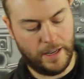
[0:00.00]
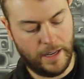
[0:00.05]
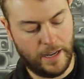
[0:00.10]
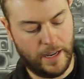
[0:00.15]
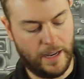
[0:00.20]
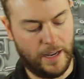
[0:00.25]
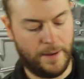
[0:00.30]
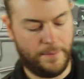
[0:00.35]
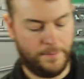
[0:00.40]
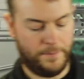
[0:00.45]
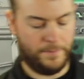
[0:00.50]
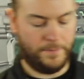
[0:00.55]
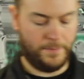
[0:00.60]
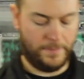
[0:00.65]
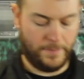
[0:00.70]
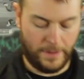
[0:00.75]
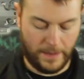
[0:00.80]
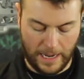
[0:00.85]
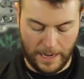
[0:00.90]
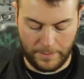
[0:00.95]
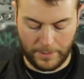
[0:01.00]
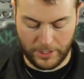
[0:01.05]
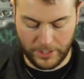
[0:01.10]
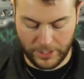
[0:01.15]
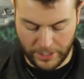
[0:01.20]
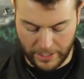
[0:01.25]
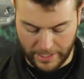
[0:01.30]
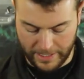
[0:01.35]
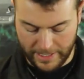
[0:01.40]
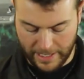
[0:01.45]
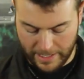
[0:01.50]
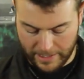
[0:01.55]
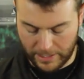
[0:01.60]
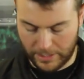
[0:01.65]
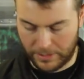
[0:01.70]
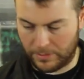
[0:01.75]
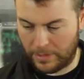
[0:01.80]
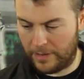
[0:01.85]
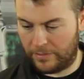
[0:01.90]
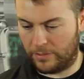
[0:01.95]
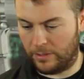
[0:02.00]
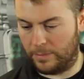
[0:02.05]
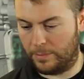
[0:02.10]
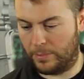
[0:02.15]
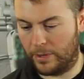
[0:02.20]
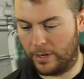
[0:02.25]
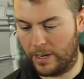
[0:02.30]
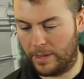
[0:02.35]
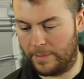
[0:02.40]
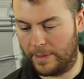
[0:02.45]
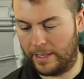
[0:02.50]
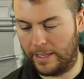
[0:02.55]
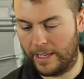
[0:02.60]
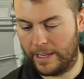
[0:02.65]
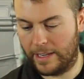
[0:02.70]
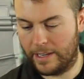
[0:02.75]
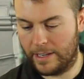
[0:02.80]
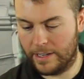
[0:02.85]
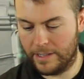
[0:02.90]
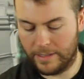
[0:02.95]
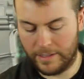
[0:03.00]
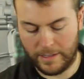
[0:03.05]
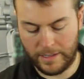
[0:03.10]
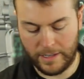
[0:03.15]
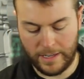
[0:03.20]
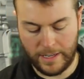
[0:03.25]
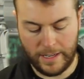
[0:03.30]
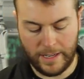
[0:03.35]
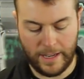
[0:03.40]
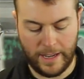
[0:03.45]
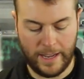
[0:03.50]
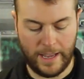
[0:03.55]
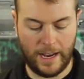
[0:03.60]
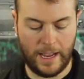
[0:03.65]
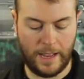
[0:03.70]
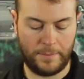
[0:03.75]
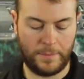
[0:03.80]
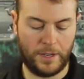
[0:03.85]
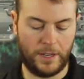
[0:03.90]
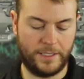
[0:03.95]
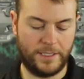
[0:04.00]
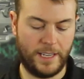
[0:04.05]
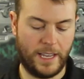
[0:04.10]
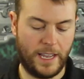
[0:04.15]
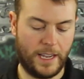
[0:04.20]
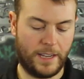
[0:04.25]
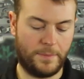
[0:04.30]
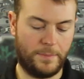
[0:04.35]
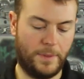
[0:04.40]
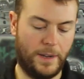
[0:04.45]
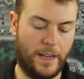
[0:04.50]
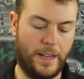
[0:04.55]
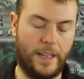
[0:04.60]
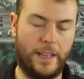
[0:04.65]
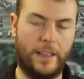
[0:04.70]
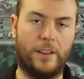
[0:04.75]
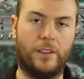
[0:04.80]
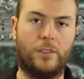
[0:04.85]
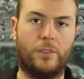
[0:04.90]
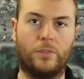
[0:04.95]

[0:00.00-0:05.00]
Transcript: I'm just going to take this rifle and put it on my leg here, and I'm going to take my